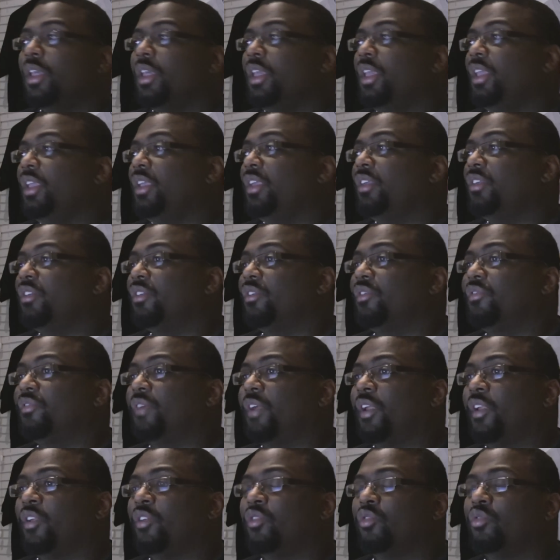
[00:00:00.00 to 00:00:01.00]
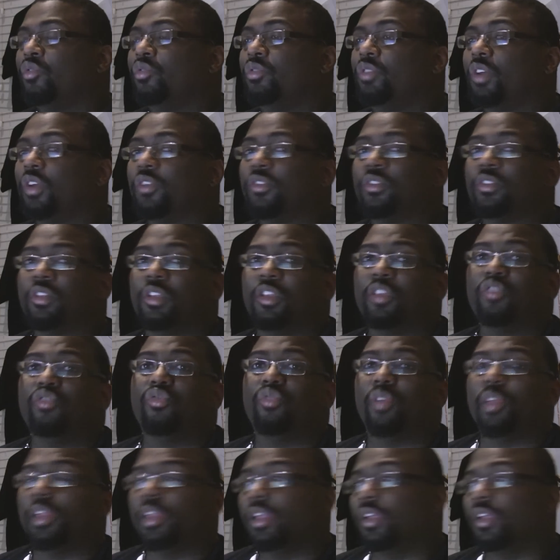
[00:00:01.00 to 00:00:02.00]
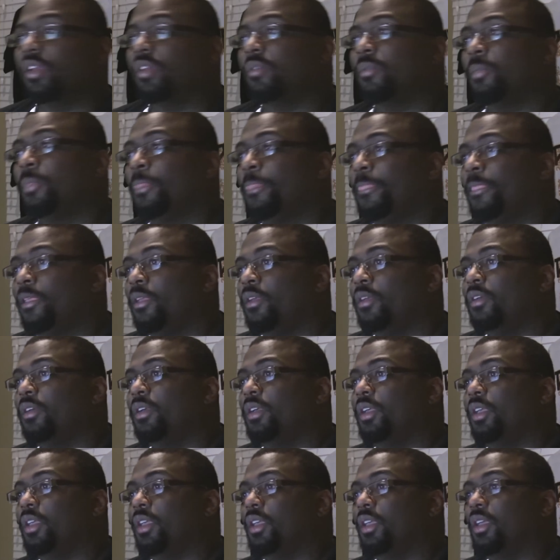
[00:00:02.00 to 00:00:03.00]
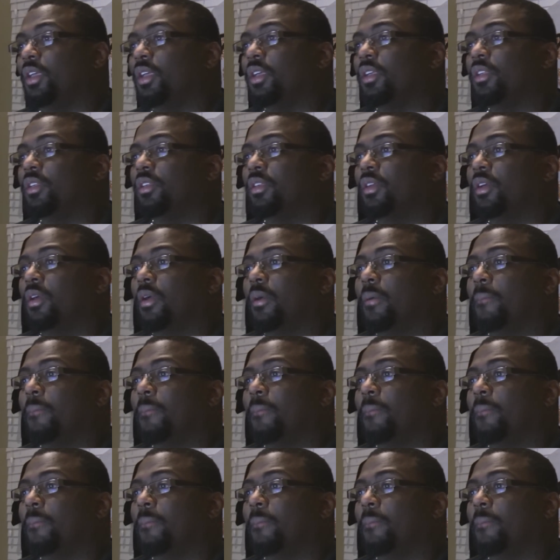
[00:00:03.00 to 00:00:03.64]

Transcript: He is a fighter who doesn't like training. And,